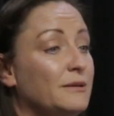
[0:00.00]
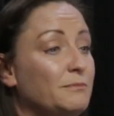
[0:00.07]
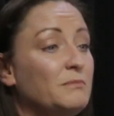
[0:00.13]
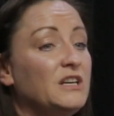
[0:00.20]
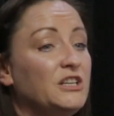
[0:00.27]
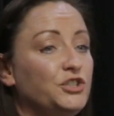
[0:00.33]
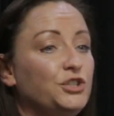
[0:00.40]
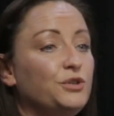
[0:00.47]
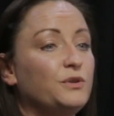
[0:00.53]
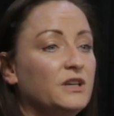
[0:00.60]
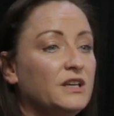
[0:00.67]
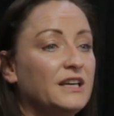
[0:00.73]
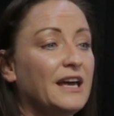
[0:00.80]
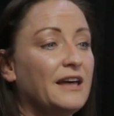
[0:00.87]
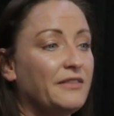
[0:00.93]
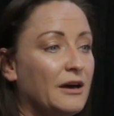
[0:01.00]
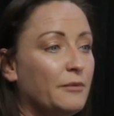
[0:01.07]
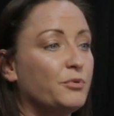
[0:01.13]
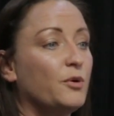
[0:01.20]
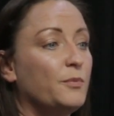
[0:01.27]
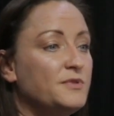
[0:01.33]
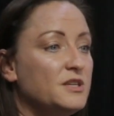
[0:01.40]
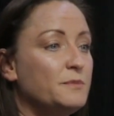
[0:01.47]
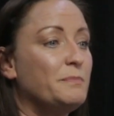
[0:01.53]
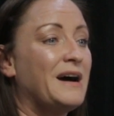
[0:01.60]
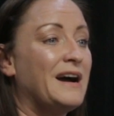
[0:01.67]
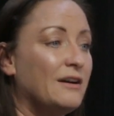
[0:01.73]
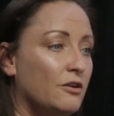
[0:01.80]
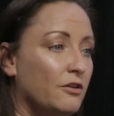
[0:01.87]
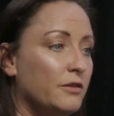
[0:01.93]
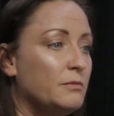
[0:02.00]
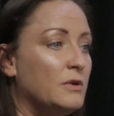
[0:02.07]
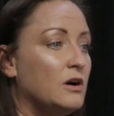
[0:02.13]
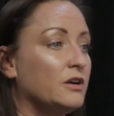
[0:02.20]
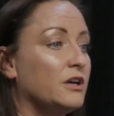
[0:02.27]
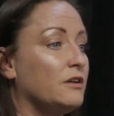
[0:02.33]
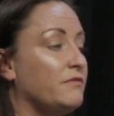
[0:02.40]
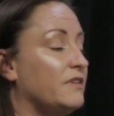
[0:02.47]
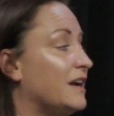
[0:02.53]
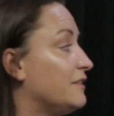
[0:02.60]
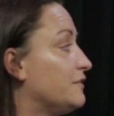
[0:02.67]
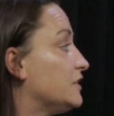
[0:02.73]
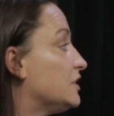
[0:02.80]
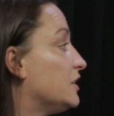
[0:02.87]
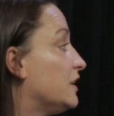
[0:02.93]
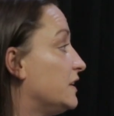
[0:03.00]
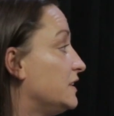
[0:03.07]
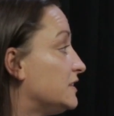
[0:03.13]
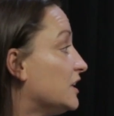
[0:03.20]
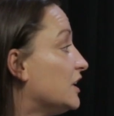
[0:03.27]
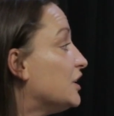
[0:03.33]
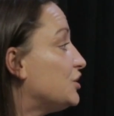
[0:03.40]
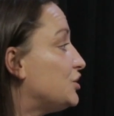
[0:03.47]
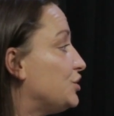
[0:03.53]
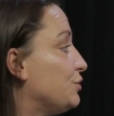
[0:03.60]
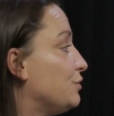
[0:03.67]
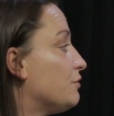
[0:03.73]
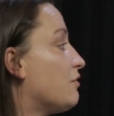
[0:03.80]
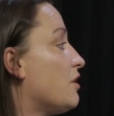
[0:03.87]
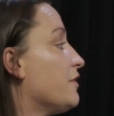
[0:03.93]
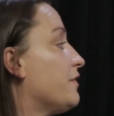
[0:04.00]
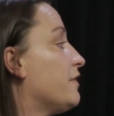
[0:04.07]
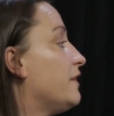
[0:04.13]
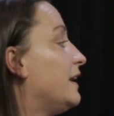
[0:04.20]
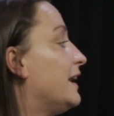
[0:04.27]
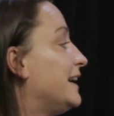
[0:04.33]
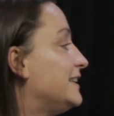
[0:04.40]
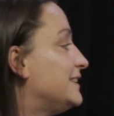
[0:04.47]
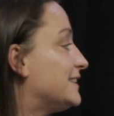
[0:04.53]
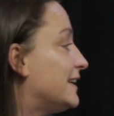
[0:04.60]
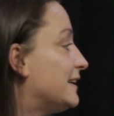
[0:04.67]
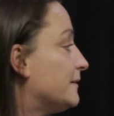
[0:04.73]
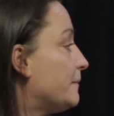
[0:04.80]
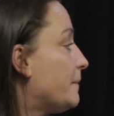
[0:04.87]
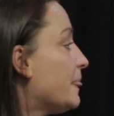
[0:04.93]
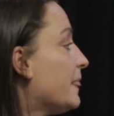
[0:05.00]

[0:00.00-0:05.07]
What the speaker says: it means you can get that property back on the market and re-advertised sooner rather than later.